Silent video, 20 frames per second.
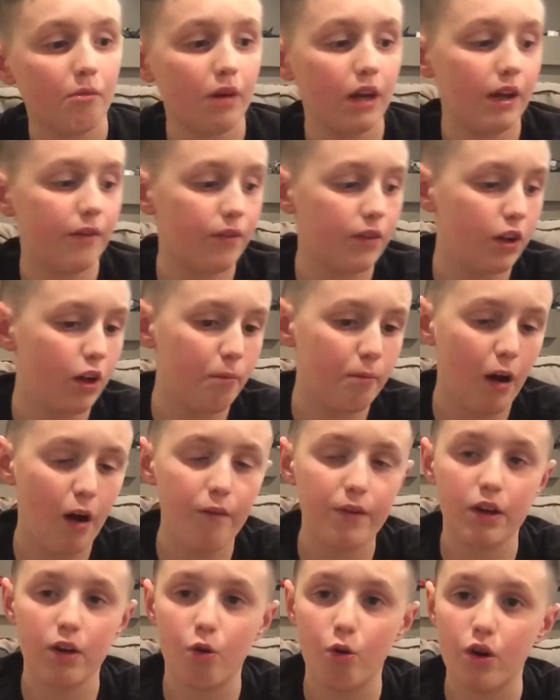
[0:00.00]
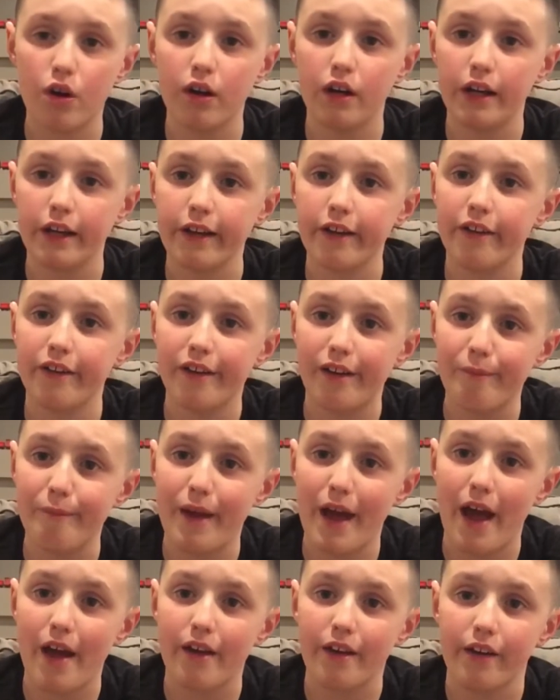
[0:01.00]
Even though Melvin Gordon ain't good on
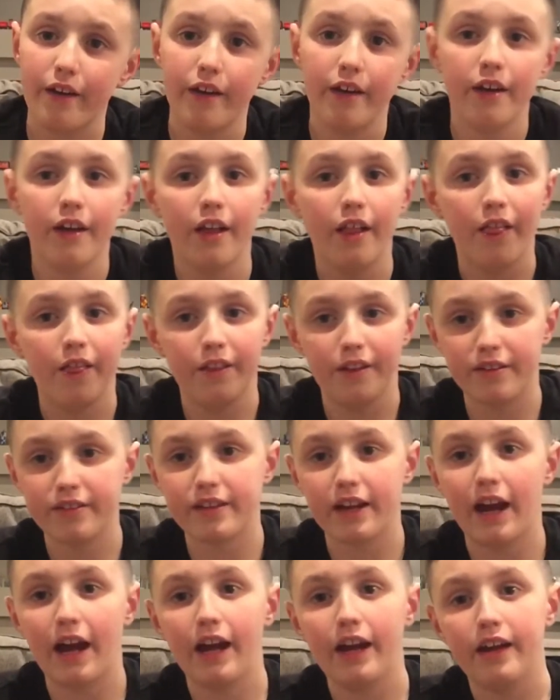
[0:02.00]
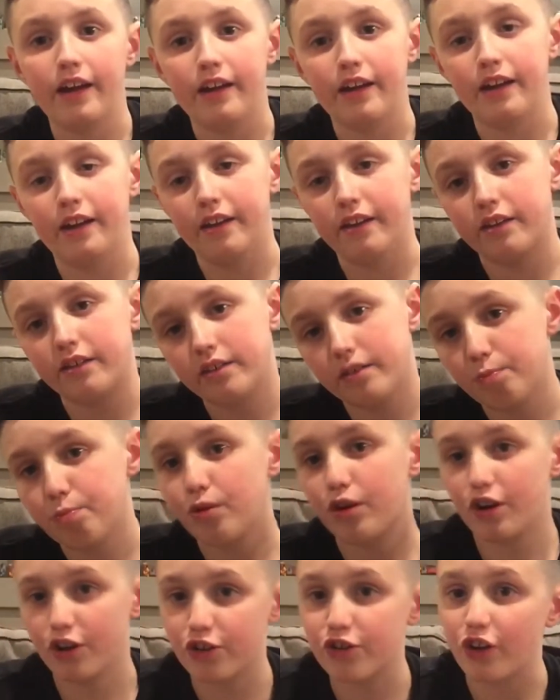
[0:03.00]
Madden, this guy is
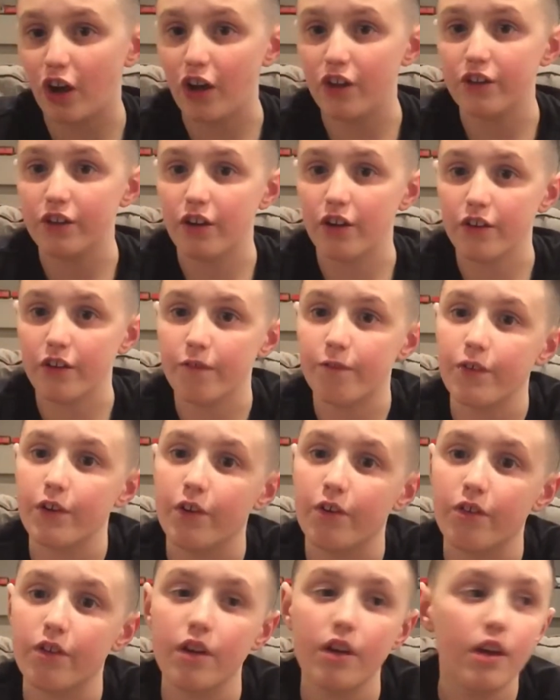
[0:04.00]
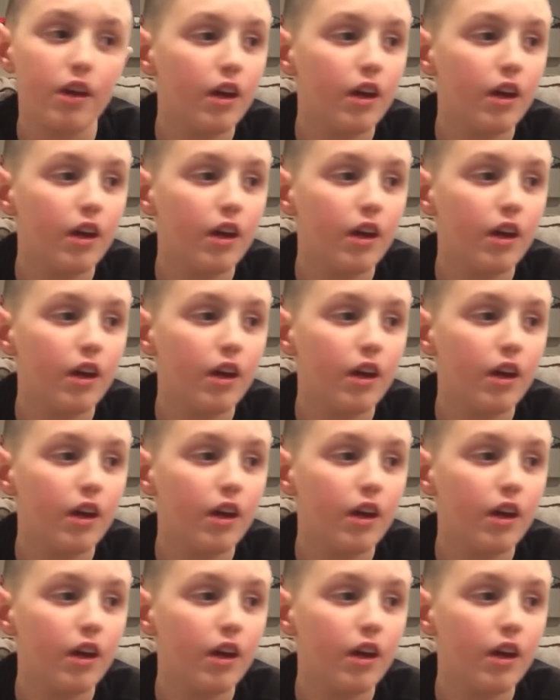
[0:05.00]
pretty solid on the field.